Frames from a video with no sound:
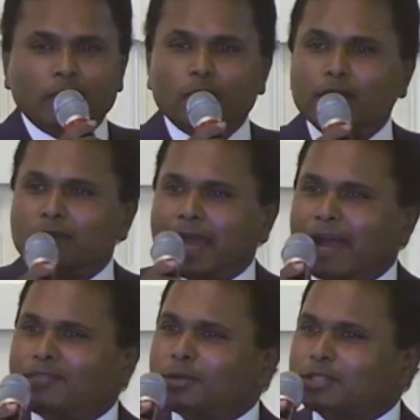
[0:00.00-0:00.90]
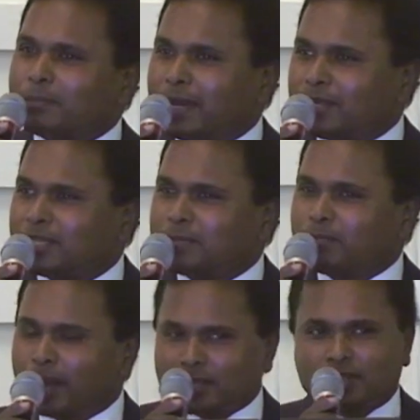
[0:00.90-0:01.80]
When you have those
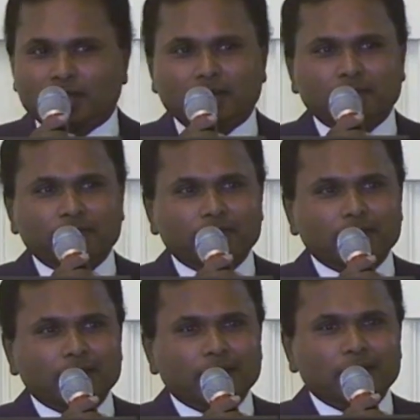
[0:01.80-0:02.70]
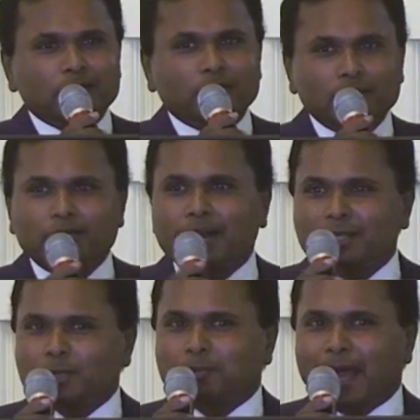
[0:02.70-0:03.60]
amazing blessings to live
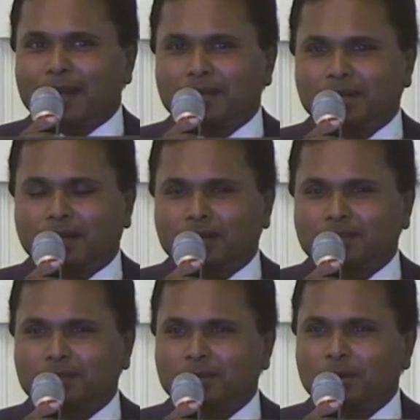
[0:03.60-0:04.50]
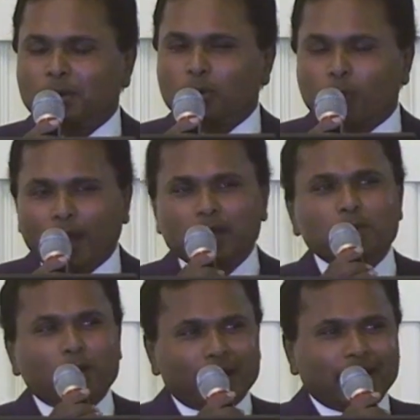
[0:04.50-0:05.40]
on this planet Earth, why do
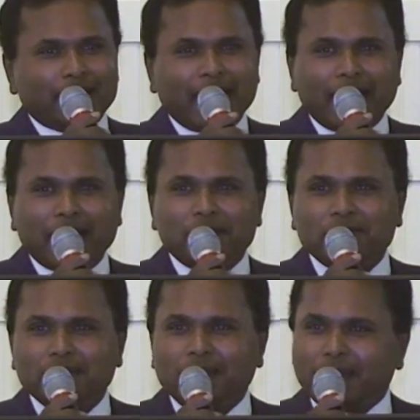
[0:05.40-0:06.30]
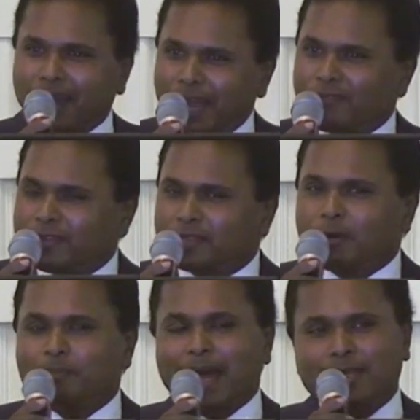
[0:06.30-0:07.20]
you want to have a life
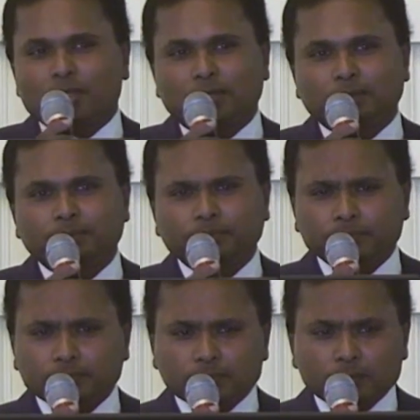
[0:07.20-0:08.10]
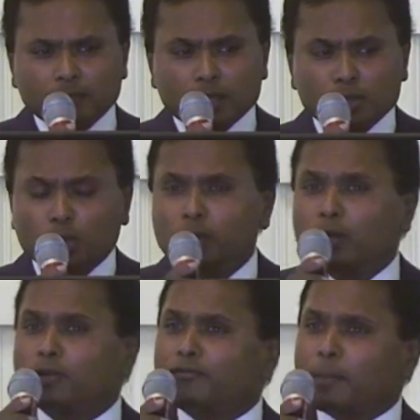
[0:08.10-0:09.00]
without passion? So we
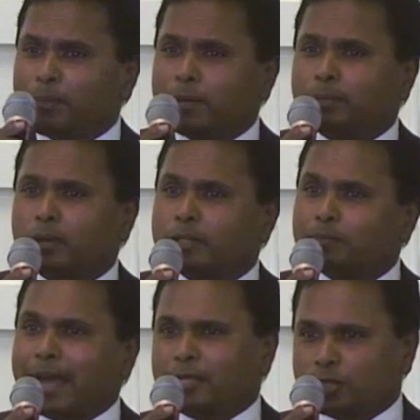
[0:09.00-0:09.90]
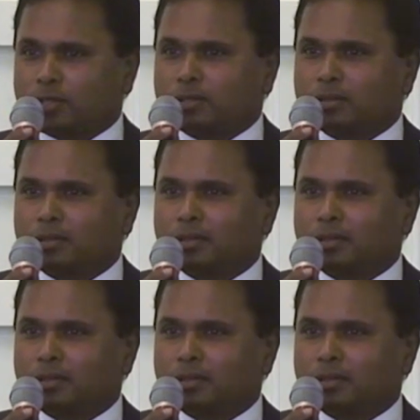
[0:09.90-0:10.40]
look for people with passion.